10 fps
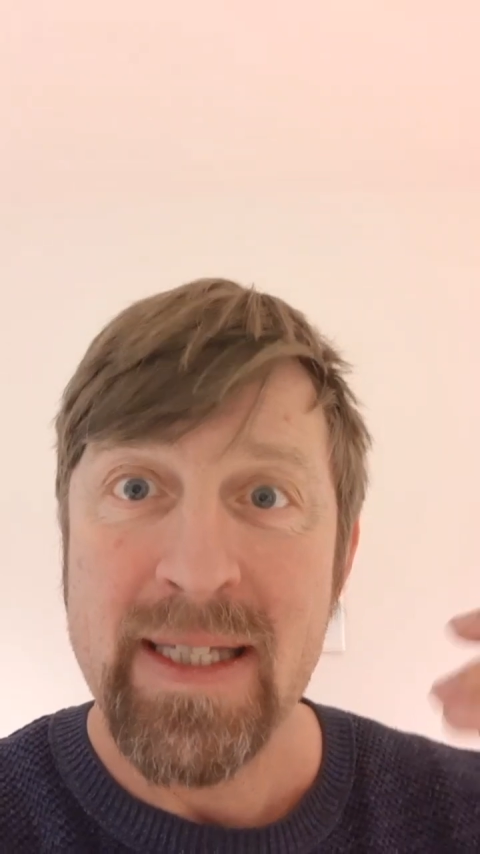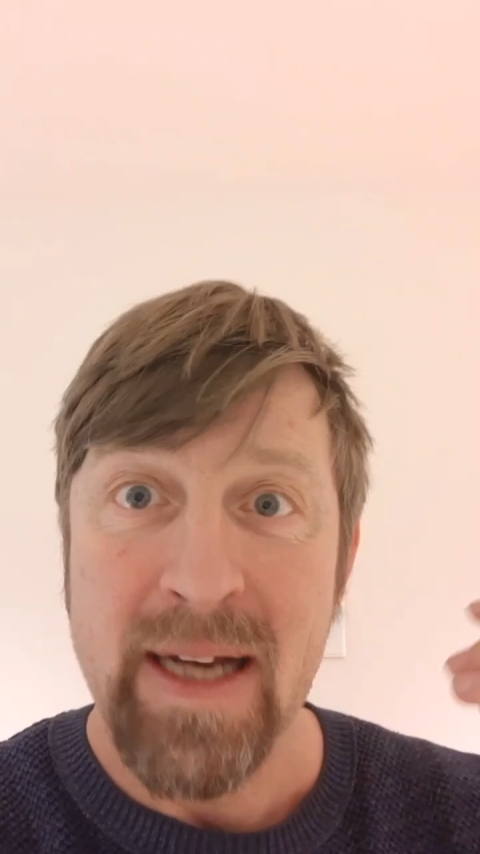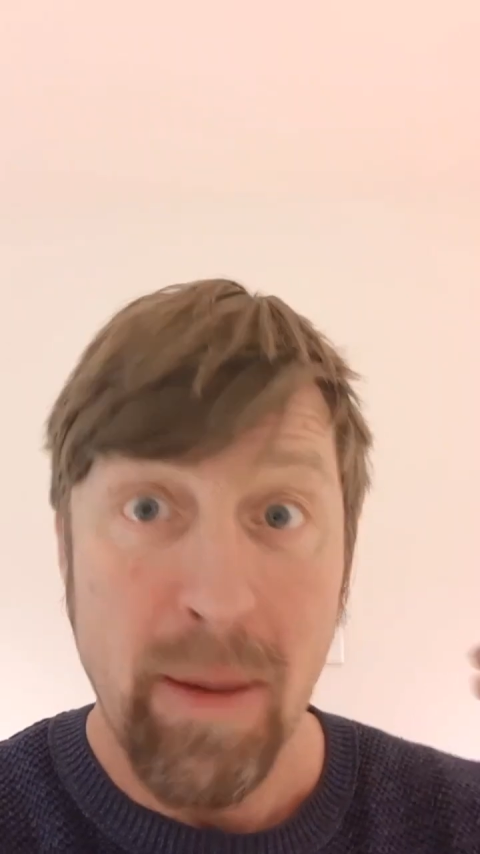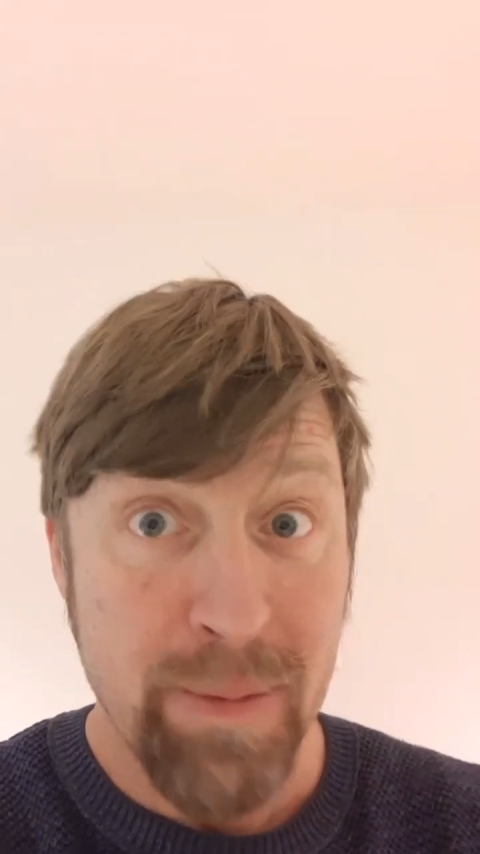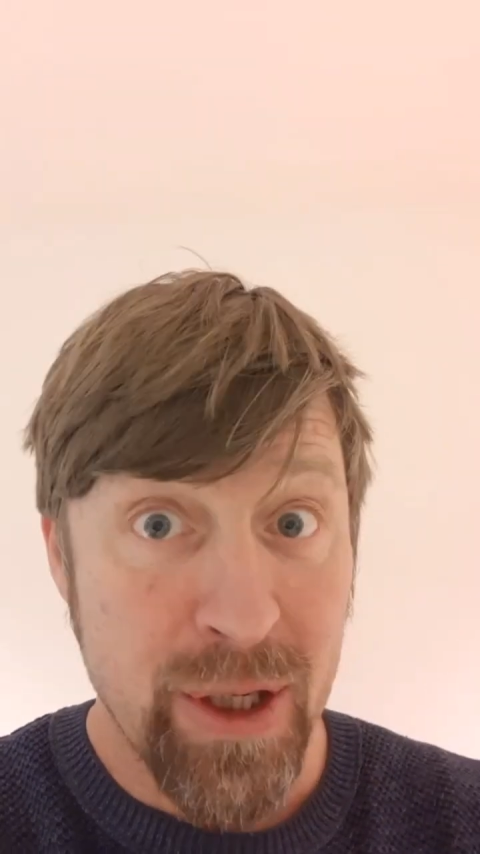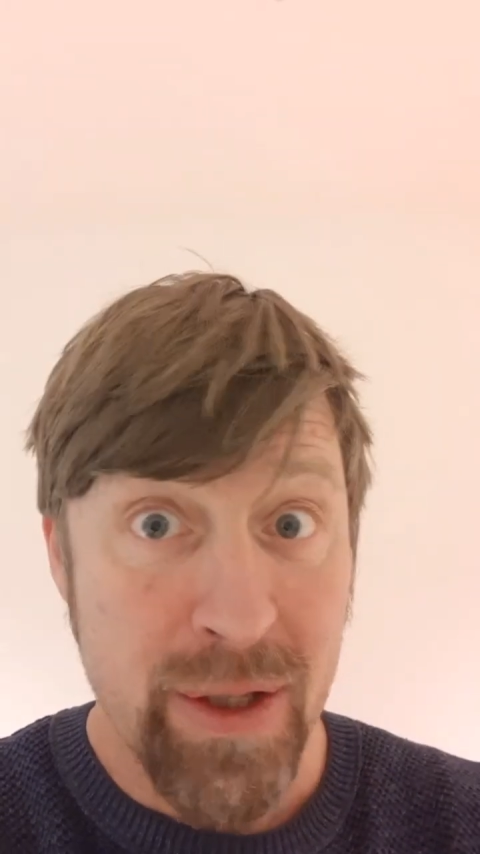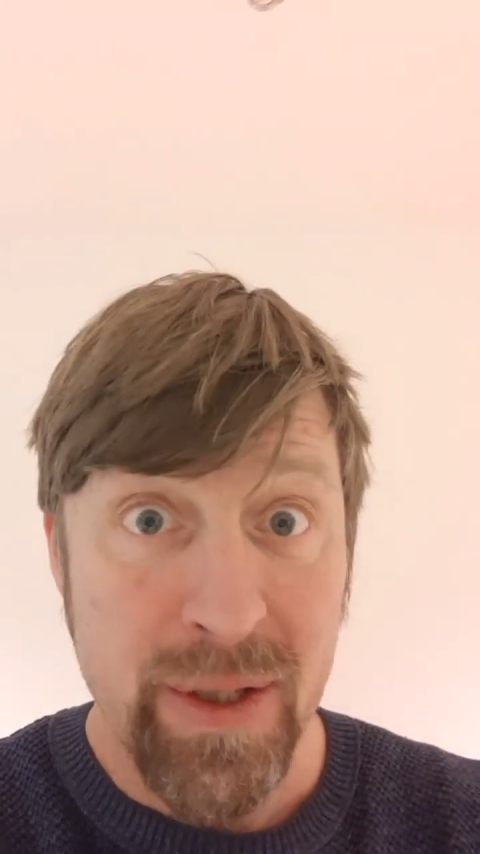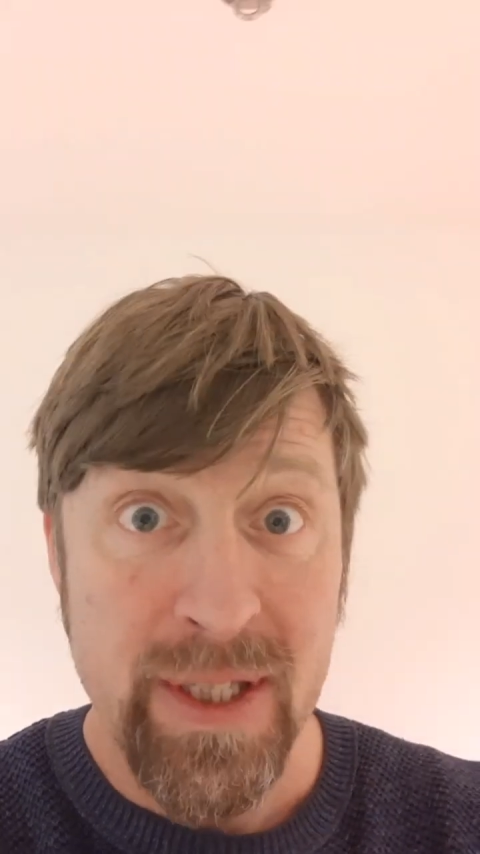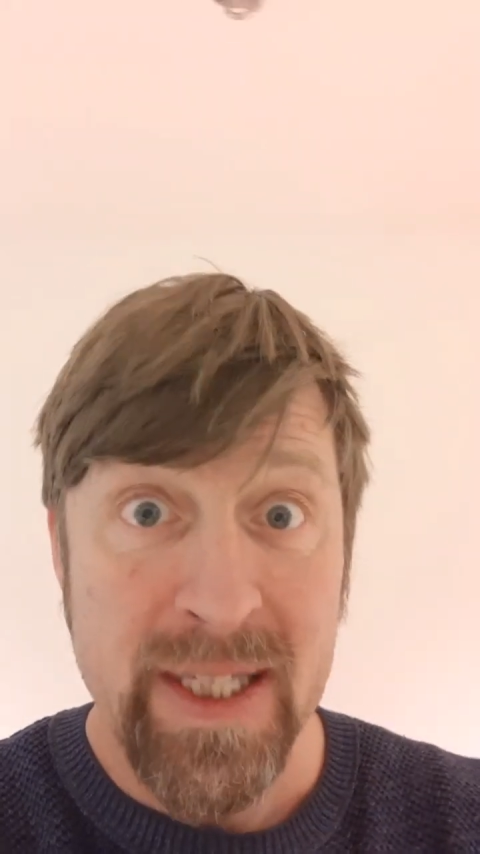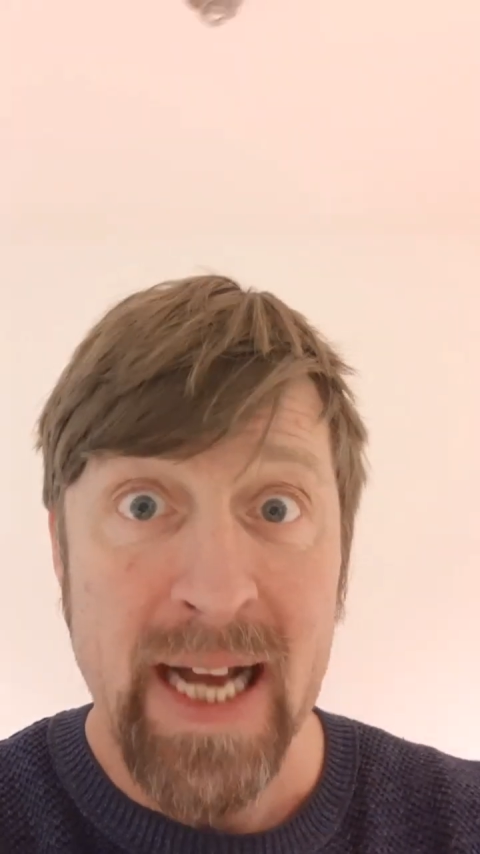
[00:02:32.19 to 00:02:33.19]
the option
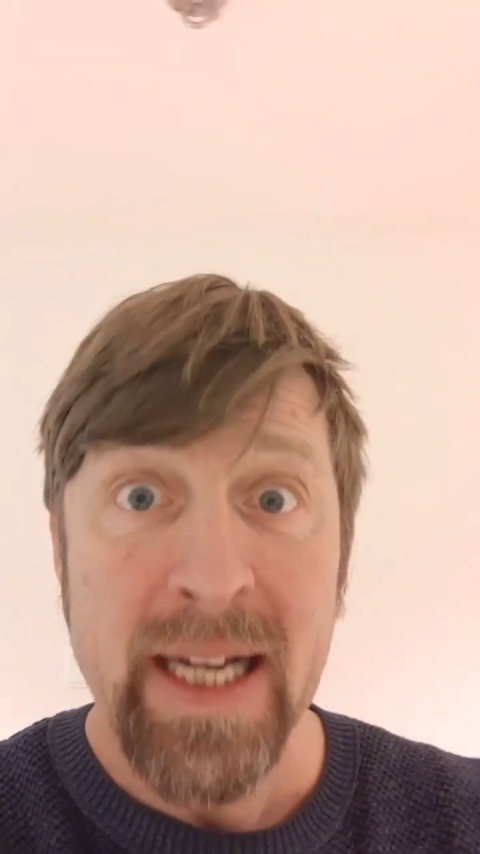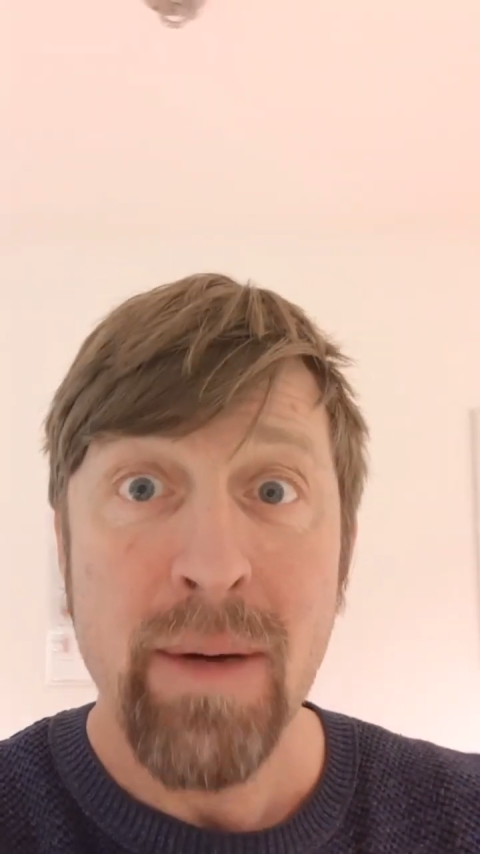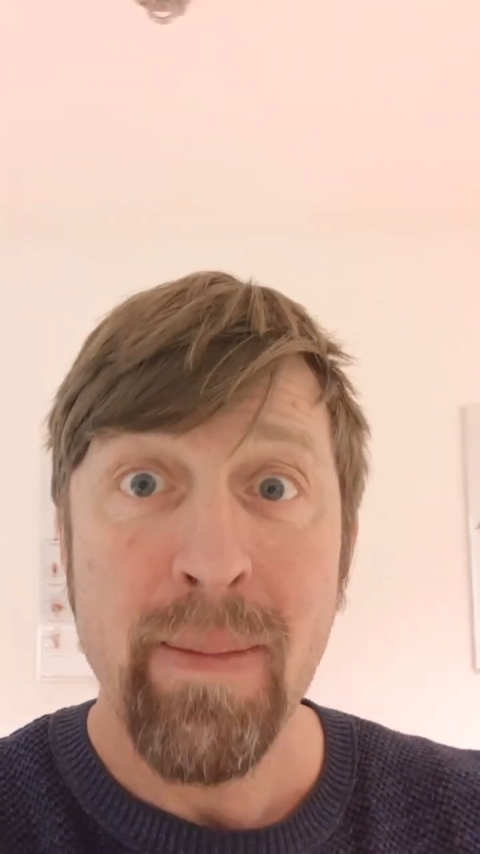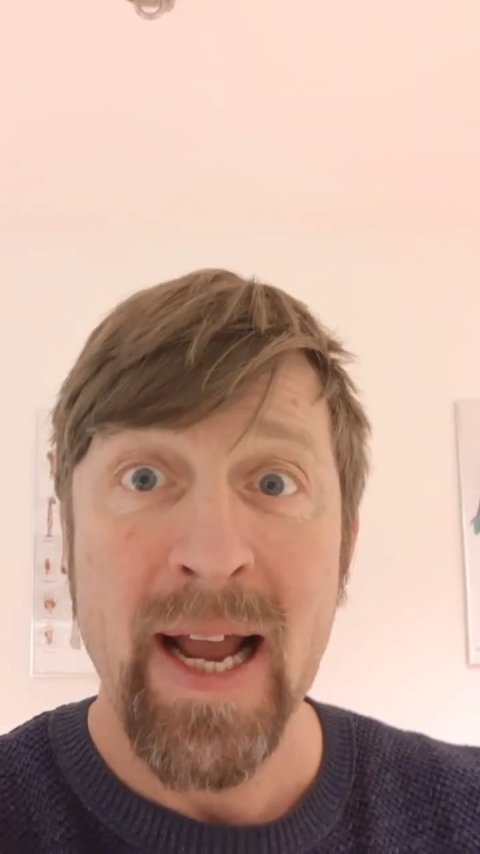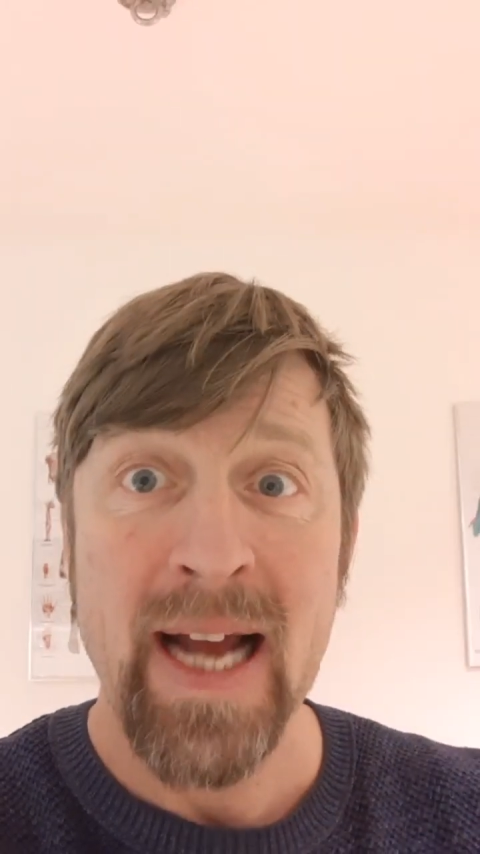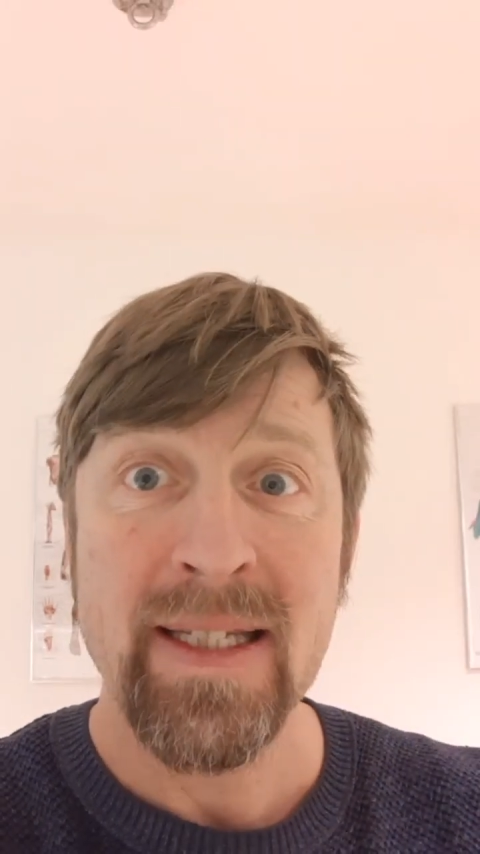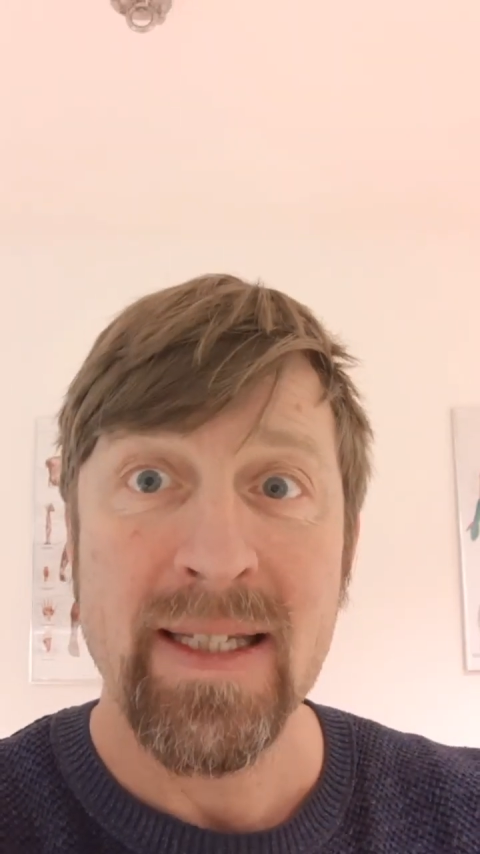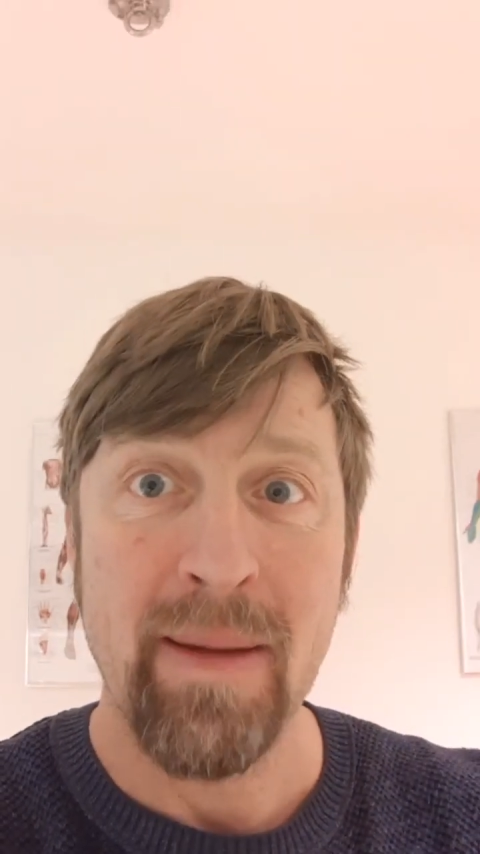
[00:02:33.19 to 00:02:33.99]
to sell your plant,